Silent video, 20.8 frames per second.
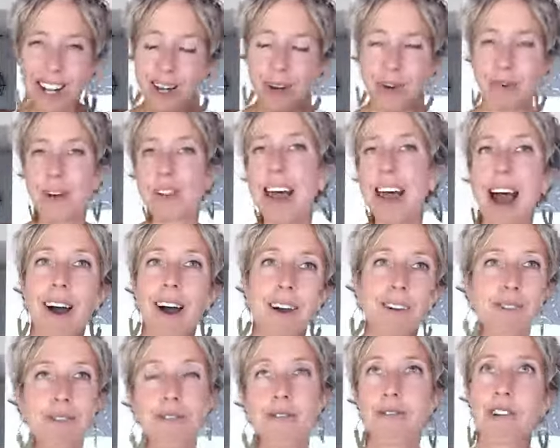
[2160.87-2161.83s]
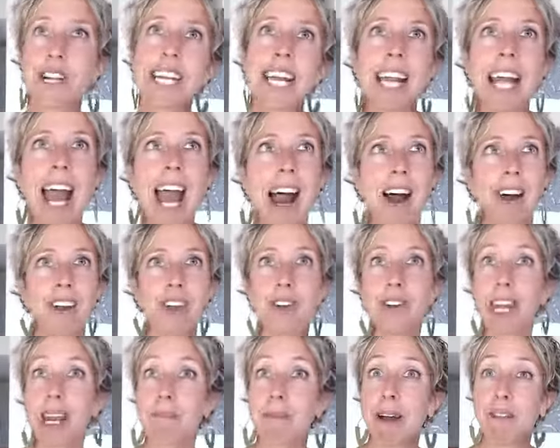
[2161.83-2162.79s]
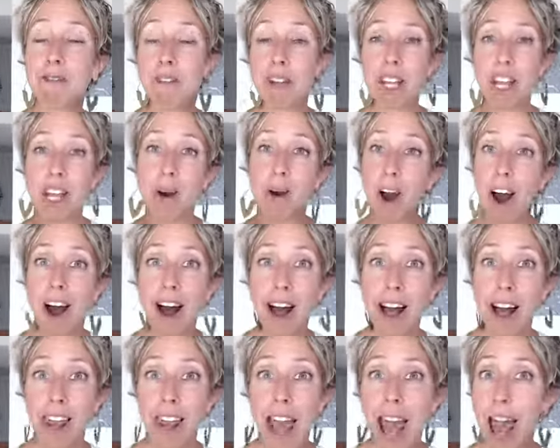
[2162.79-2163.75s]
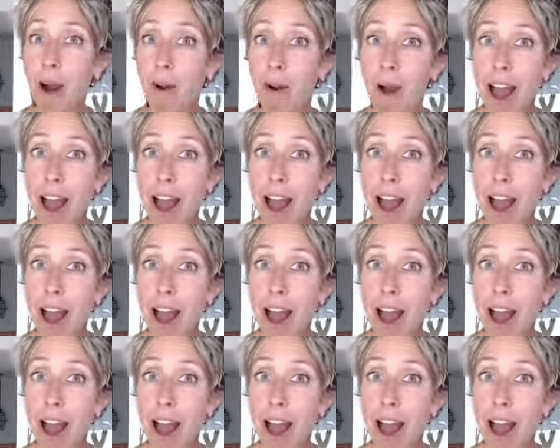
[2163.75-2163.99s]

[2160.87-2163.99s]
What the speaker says: without freaking out, you get my video on how